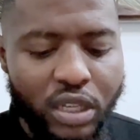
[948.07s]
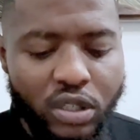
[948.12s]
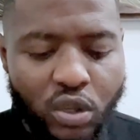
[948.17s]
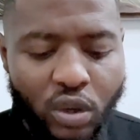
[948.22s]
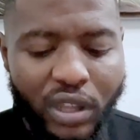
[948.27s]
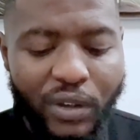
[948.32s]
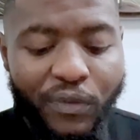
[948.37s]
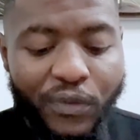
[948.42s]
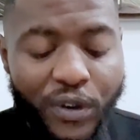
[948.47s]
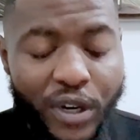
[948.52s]
So
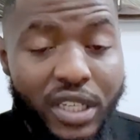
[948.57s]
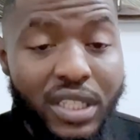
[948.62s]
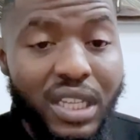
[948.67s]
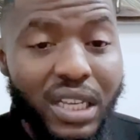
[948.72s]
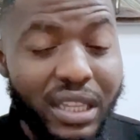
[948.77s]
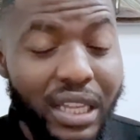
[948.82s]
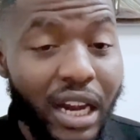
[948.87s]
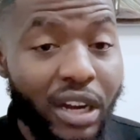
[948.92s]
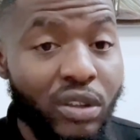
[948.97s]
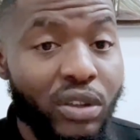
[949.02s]
the first
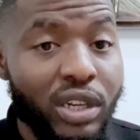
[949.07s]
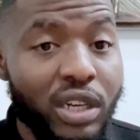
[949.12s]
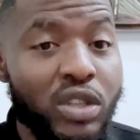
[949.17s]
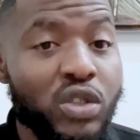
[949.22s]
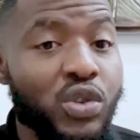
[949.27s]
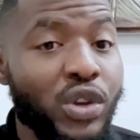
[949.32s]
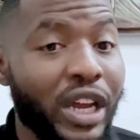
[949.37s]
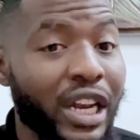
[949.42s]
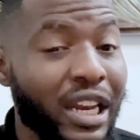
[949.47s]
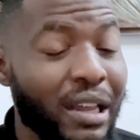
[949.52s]
thing that you need
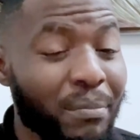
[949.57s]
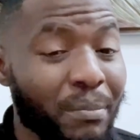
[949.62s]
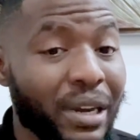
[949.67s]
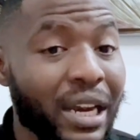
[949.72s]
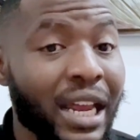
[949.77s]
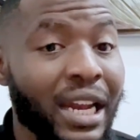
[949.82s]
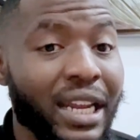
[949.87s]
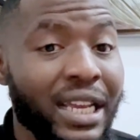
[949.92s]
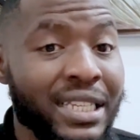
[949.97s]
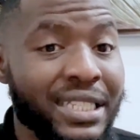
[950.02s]
to
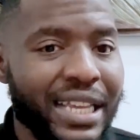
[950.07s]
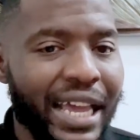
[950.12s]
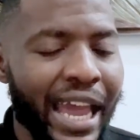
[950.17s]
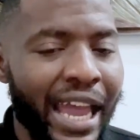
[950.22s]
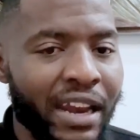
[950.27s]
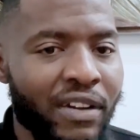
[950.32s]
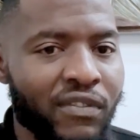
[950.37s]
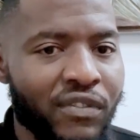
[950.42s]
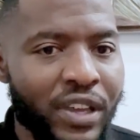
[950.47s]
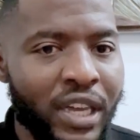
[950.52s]
eliminate is
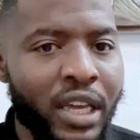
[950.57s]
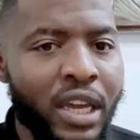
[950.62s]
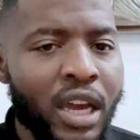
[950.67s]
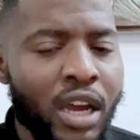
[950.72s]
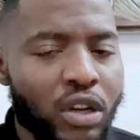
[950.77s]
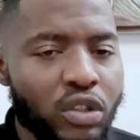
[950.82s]
envy.